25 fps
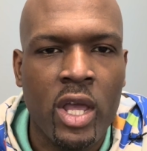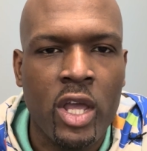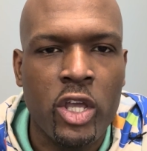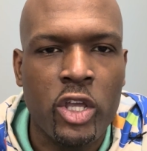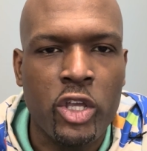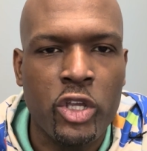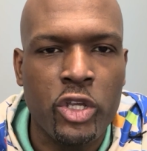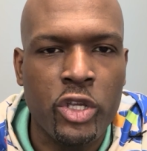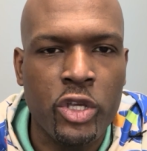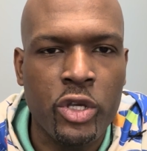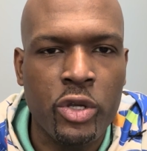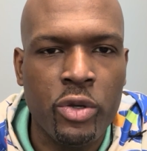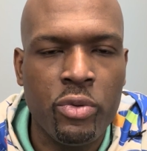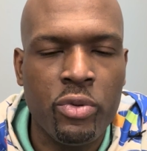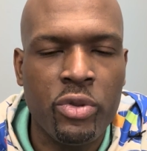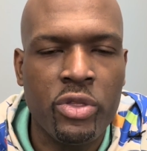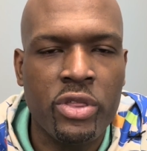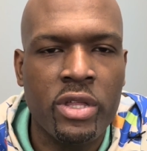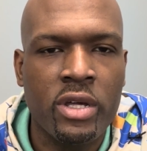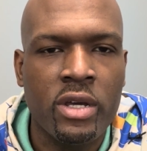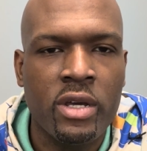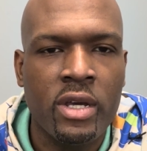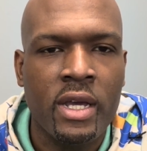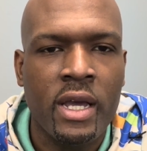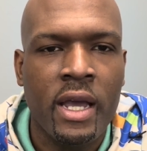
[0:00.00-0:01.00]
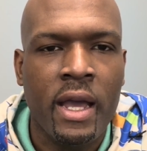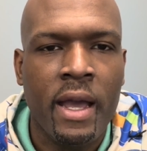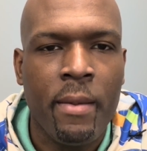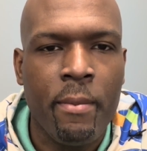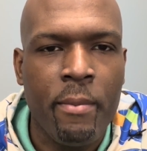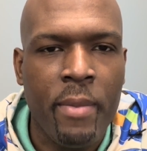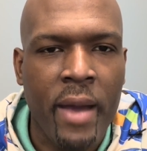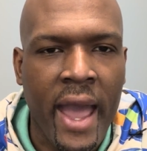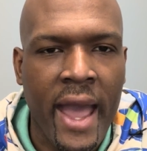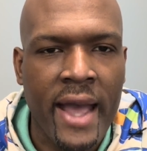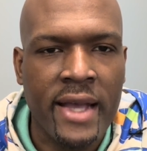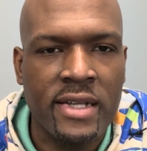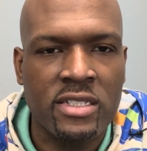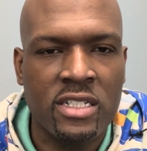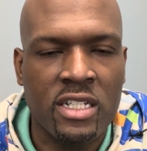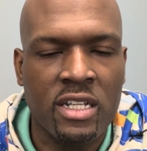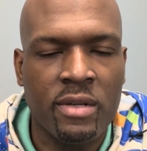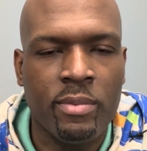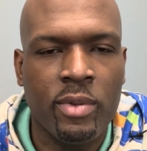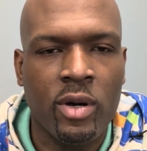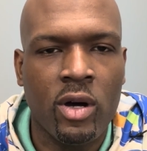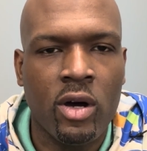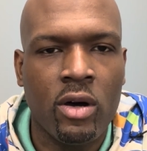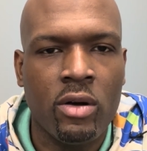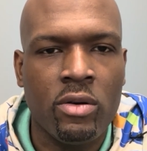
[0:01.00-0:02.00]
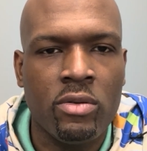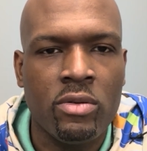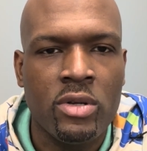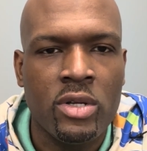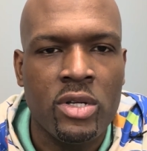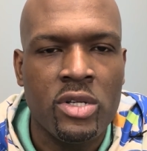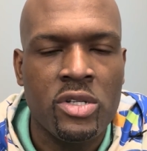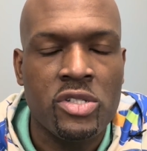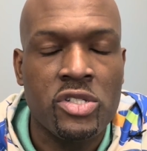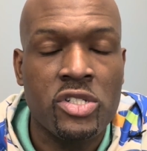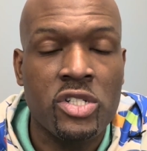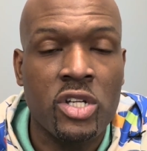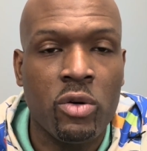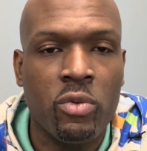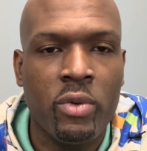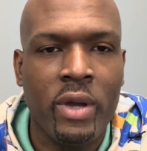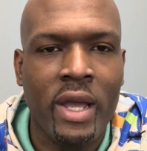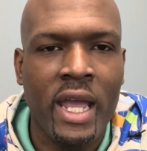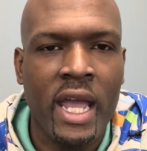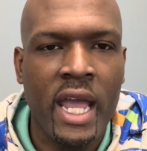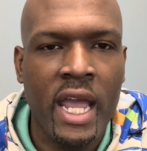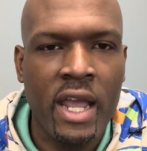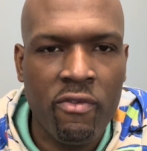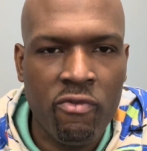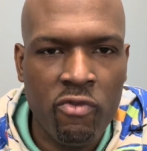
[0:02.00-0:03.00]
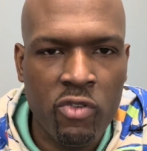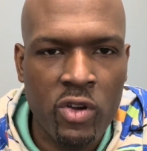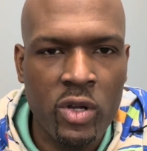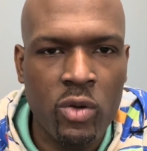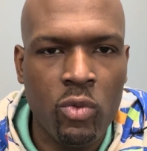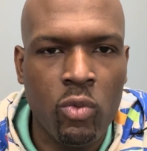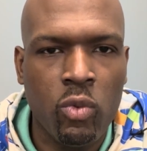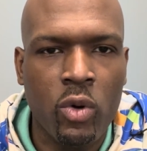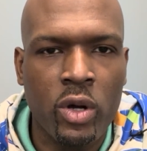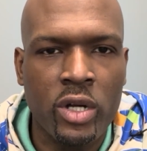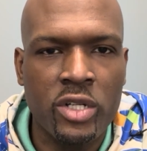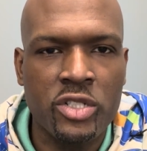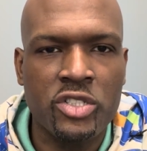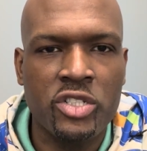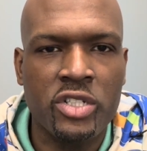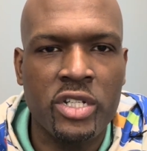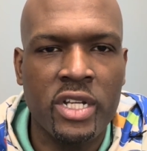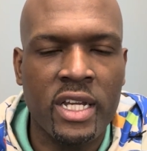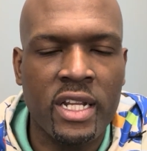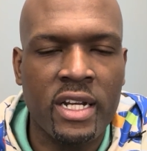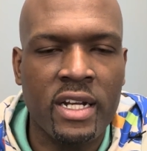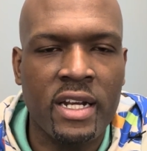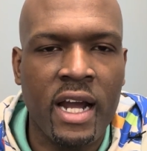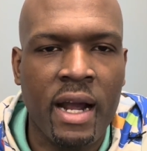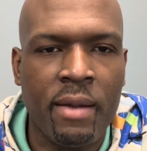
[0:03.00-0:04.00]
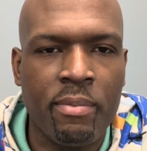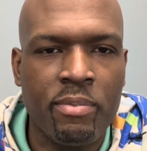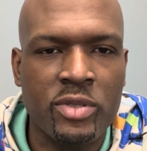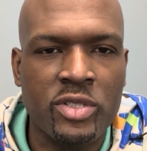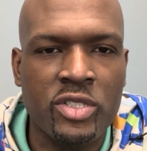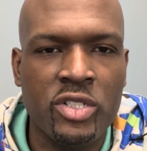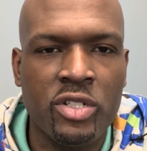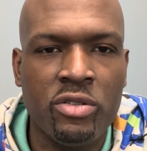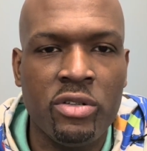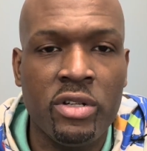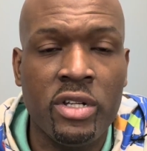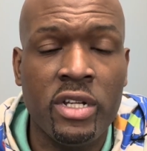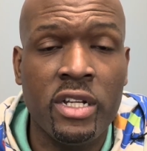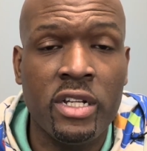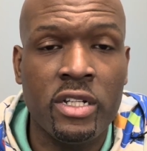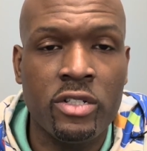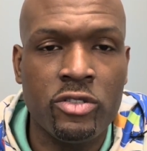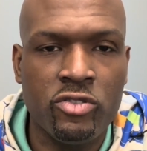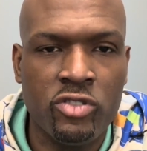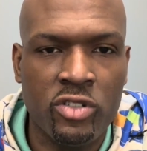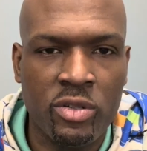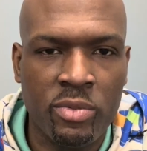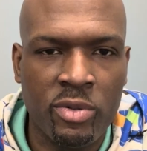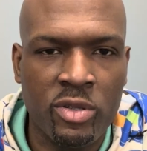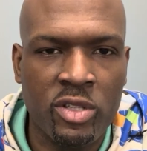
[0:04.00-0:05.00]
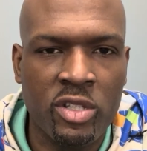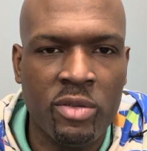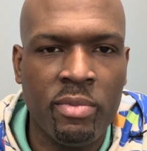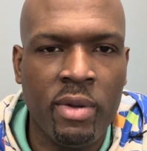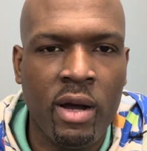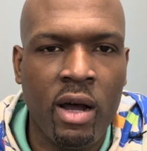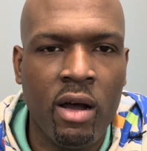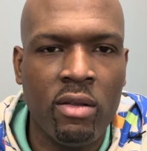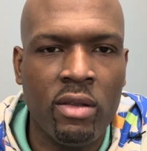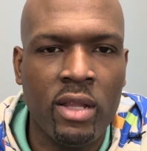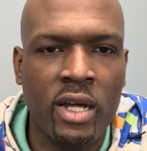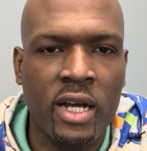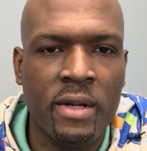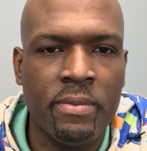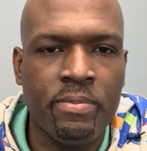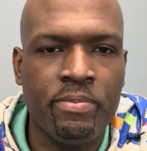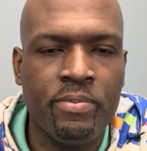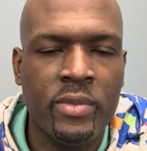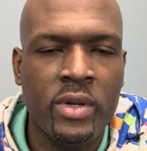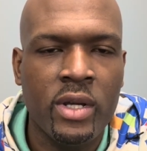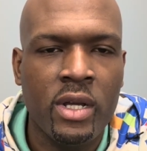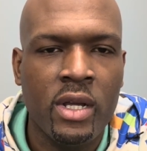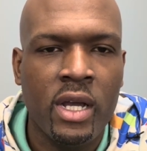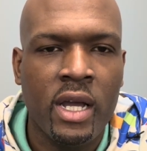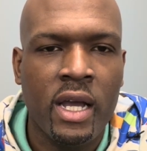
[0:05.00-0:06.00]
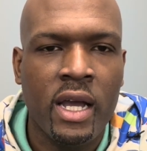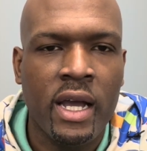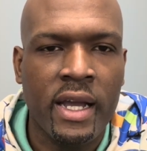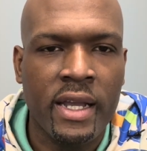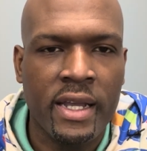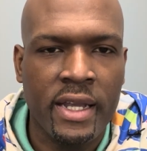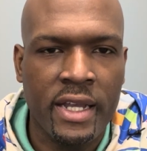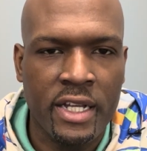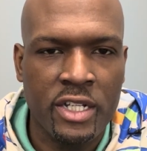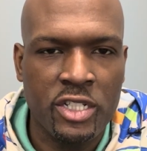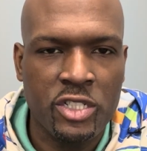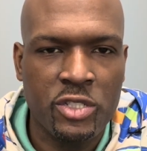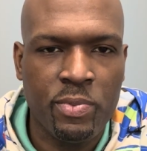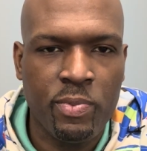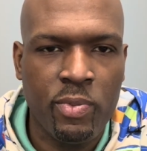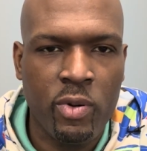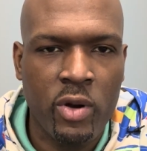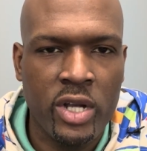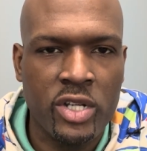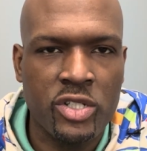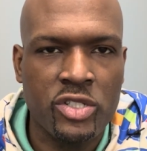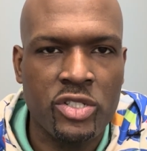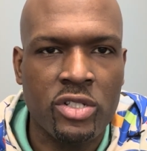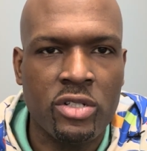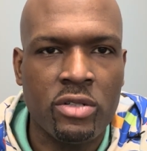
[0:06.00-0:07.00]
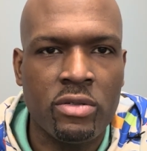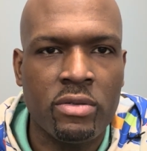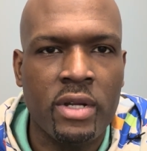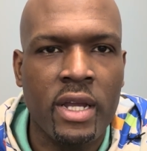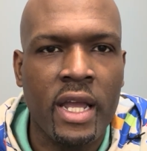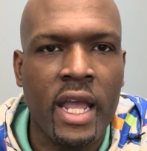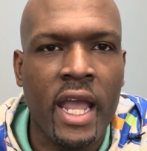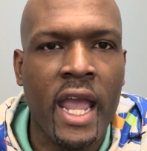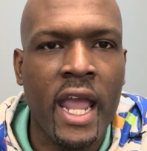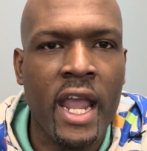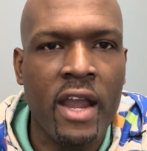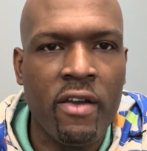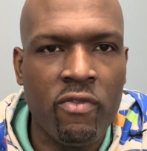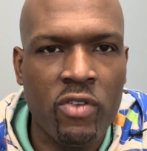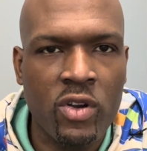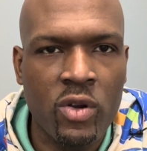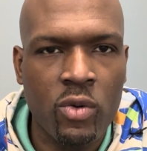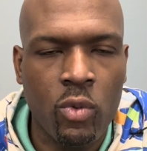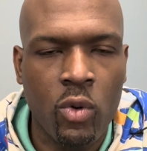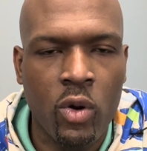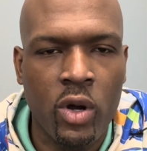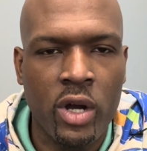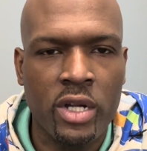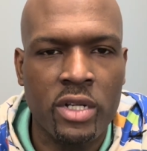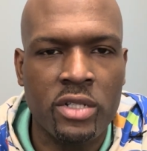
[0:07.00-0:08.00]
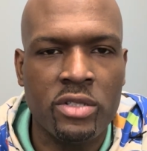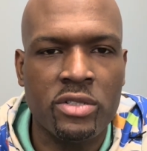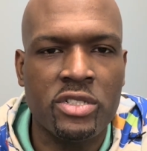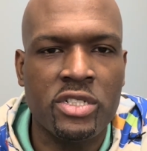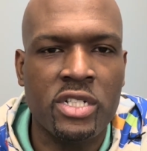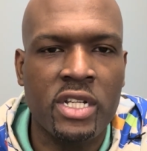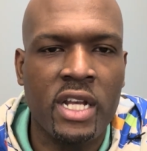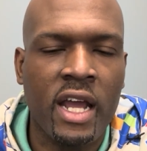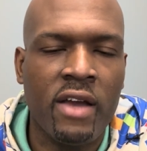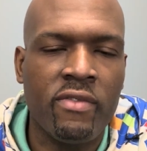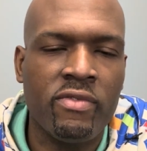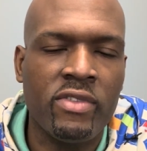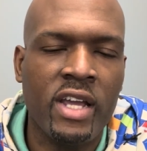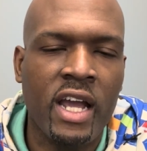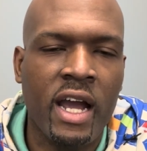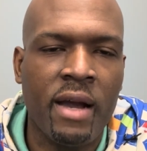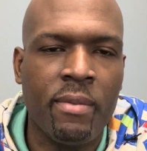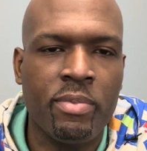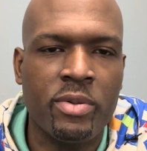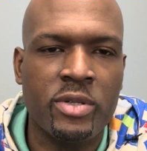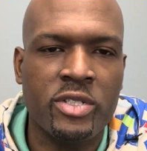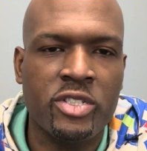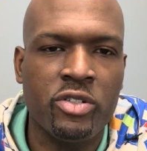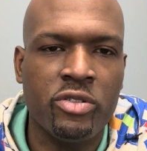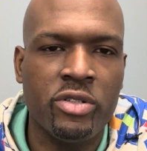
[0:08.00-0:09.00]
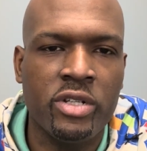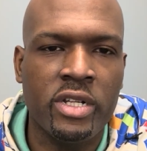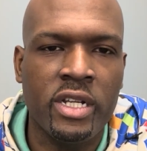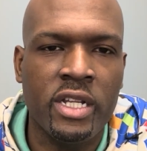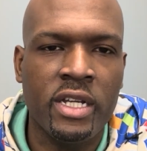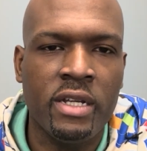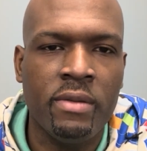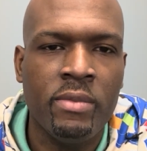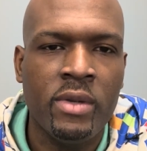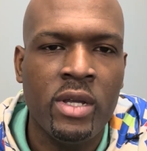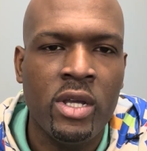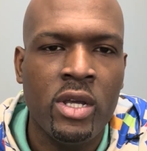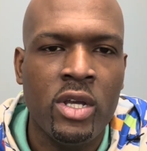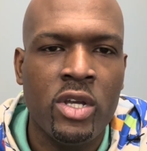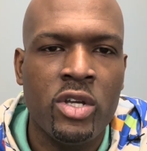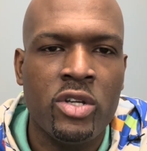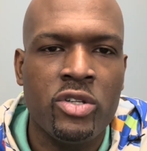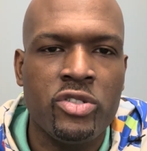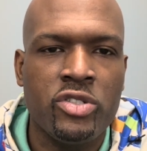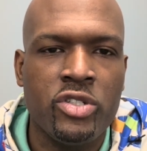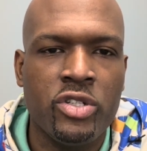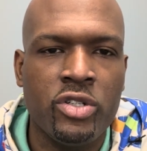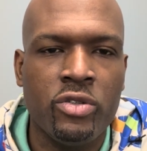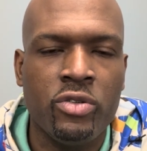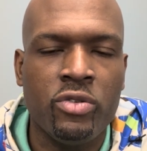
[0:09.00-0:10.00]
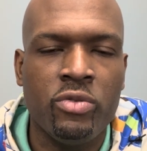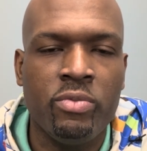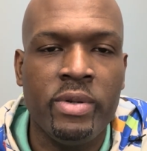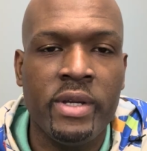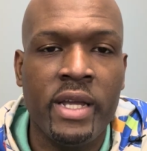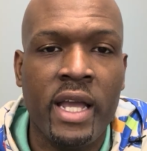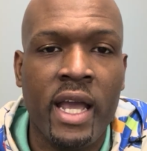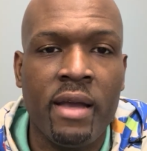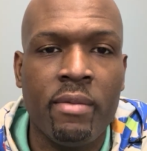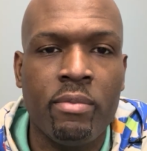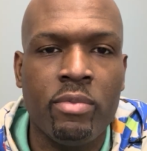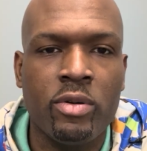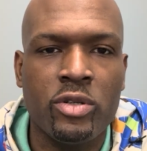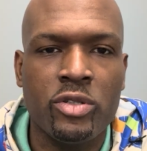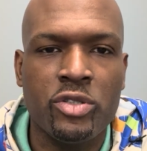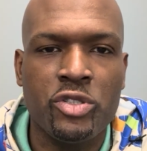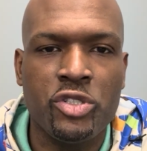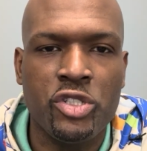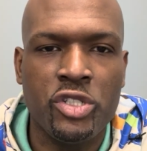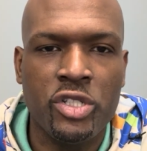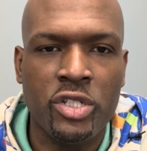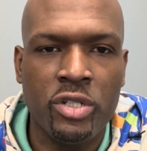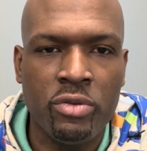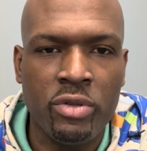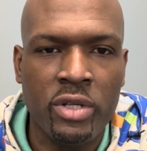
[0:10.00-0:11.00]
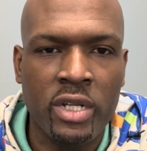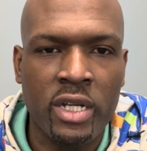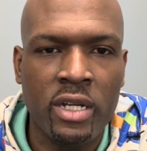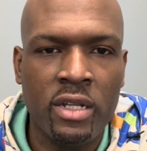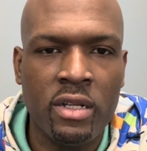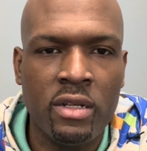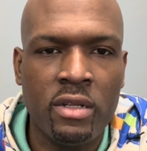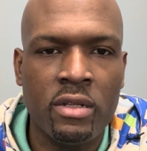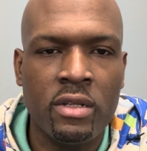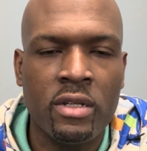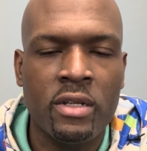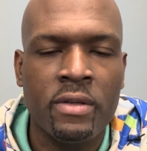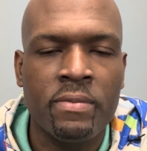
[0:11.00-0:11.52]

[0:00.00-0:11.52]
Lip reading: youth basketball. So everyone should get an opportunity to dribble the ball up against pressure. Everyone should have the opportunity to be able to shoot it,